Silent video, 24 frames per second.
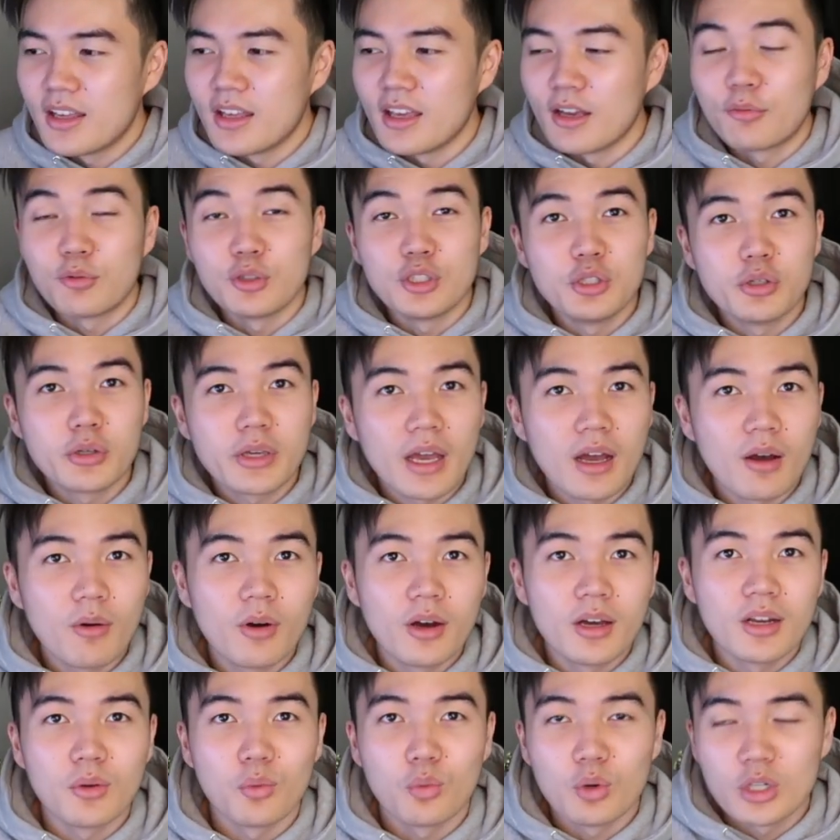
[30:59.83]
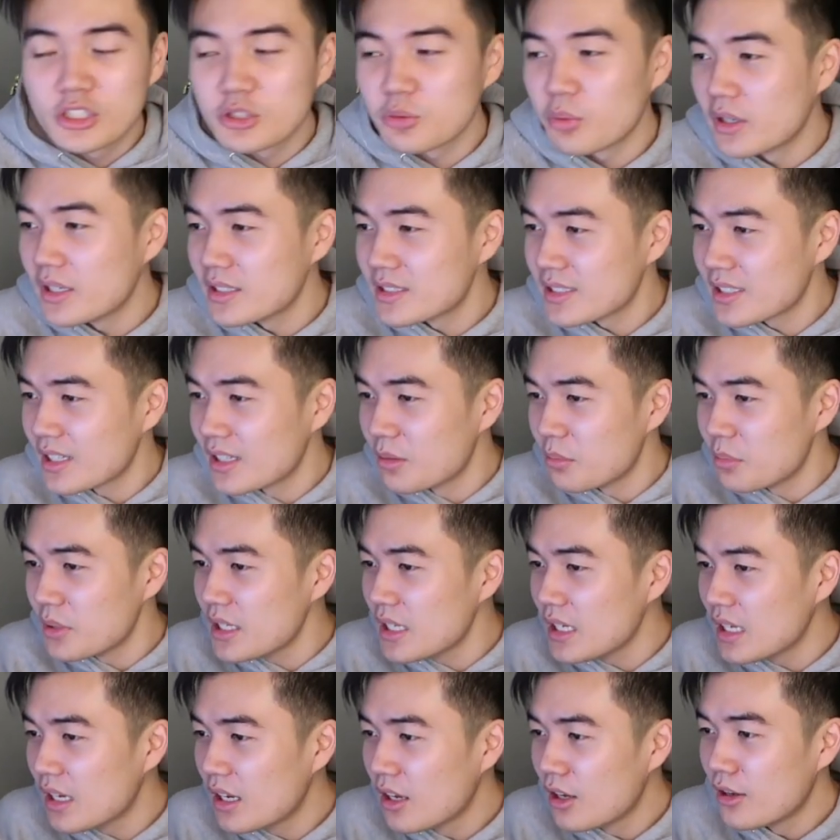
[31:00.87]
If we do get one, which one is it going to
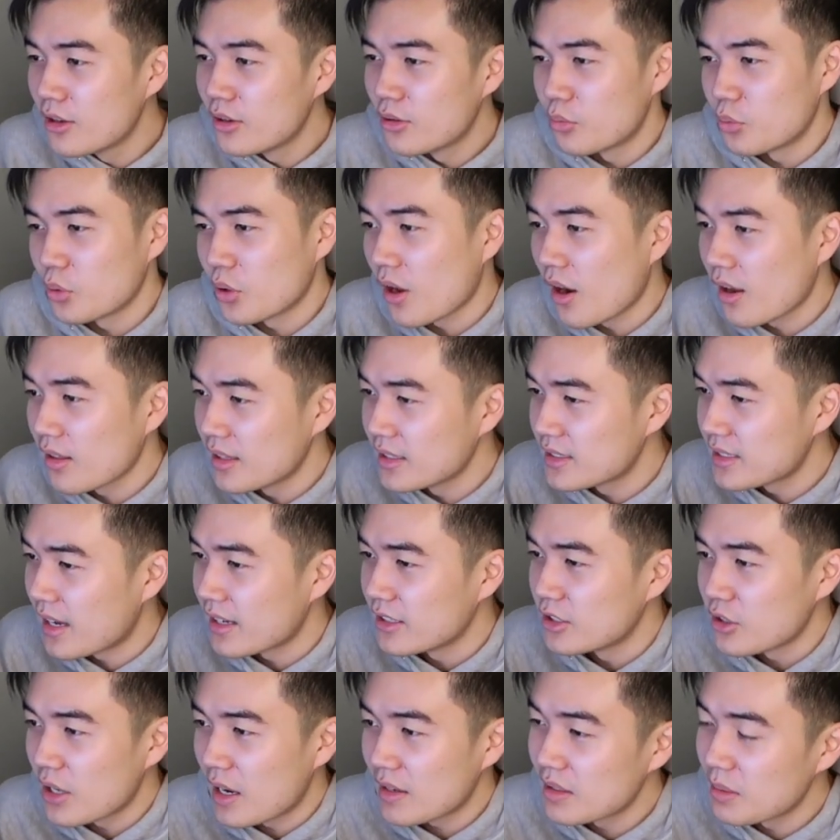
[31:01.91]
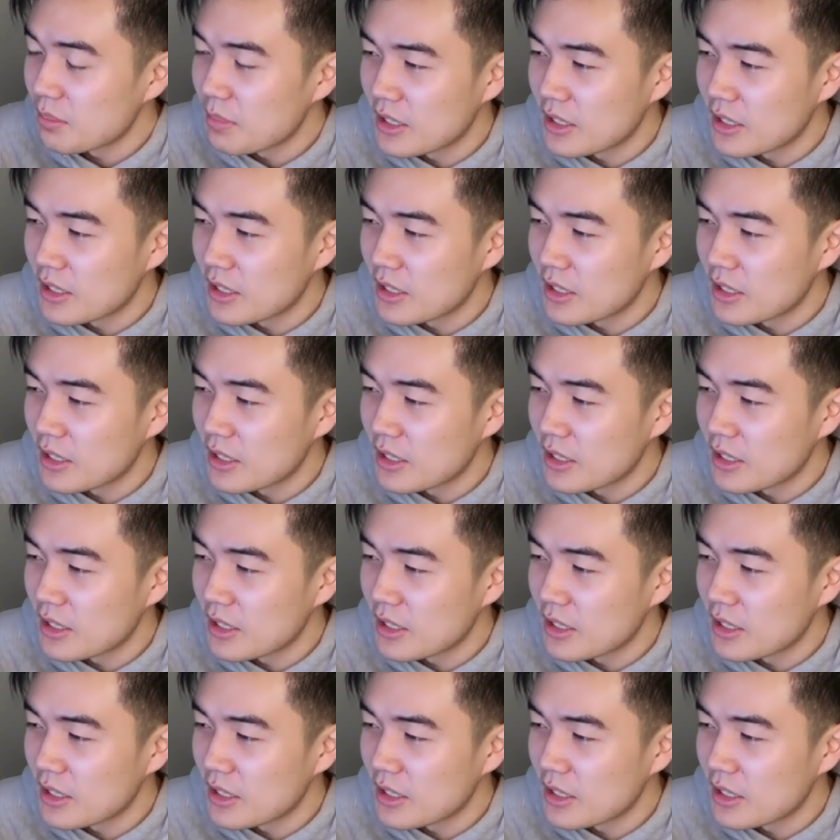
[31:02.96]
be? Regardless, I do have The